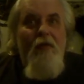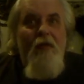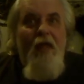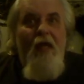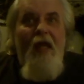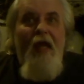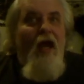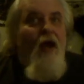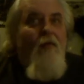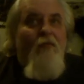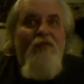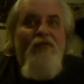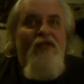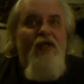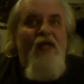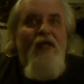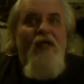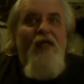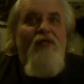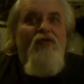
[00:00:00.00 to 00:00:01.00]
and all of a
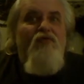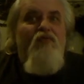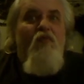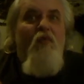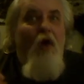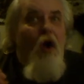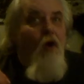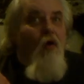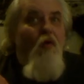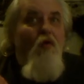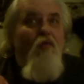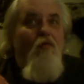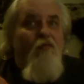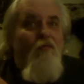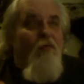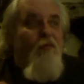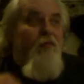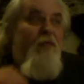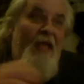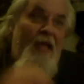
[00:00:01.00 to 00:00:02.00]
sudden it's wrong
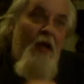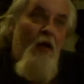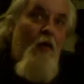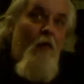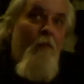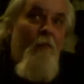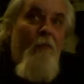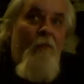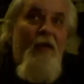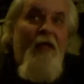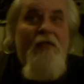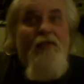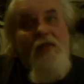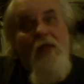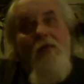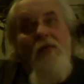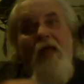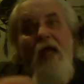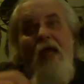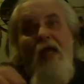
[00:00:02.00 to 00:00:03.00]
for them, but it's
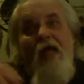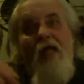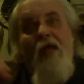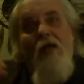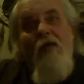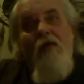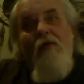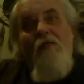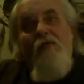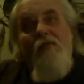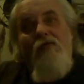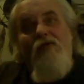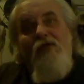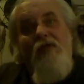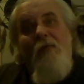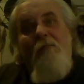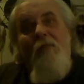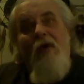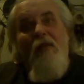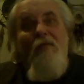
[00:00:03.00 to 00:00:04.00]
okay for
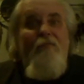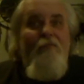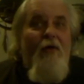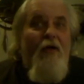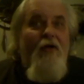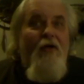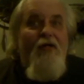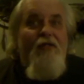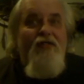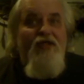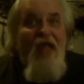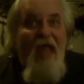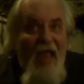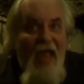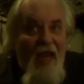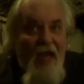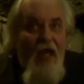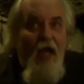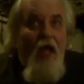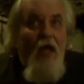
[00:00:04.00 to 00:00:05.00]
some motherfucker in
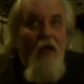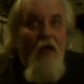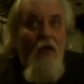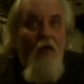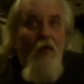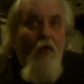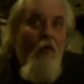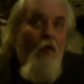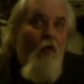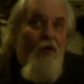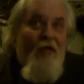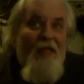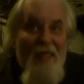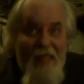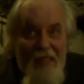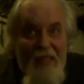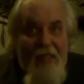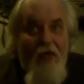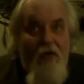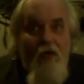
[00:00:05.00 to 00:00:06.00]
China or
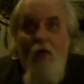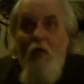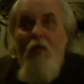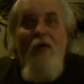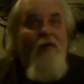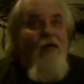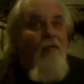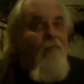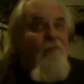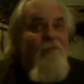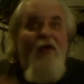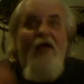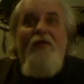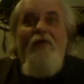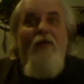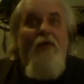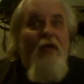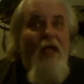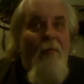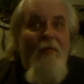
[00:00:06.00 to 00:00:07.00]
India or where the fuck
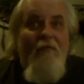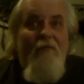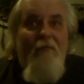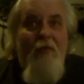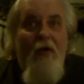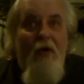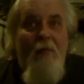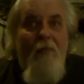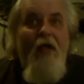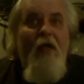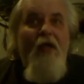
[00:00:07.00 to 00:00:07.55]
they're coming from